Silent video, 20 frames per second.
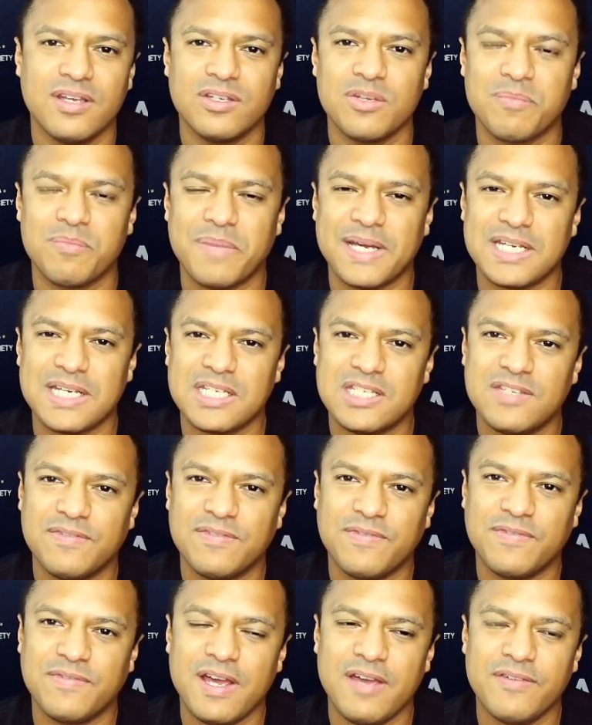the past
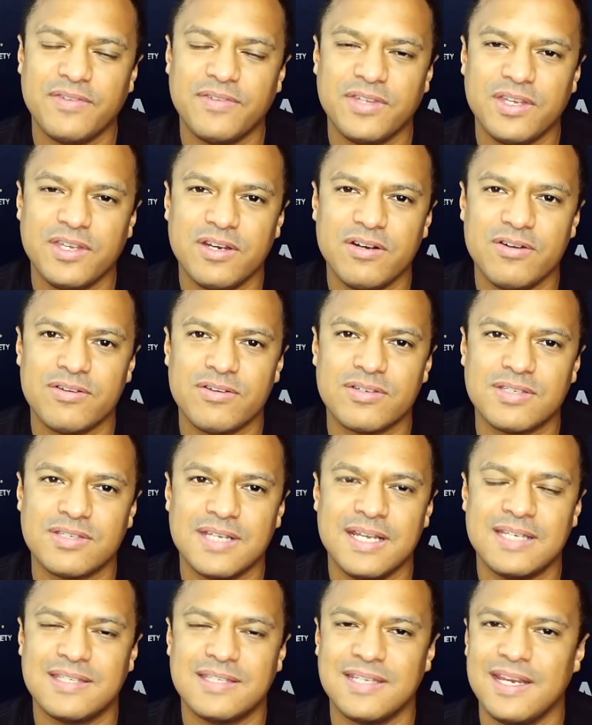five years,
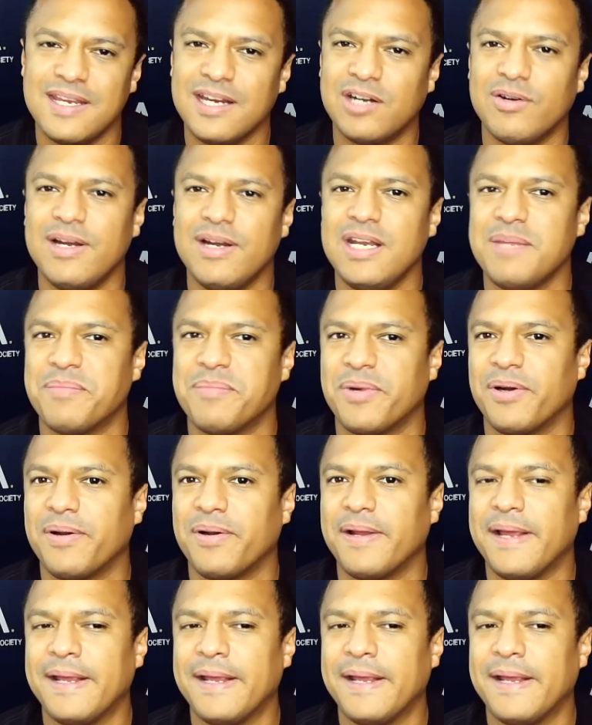it's incredible.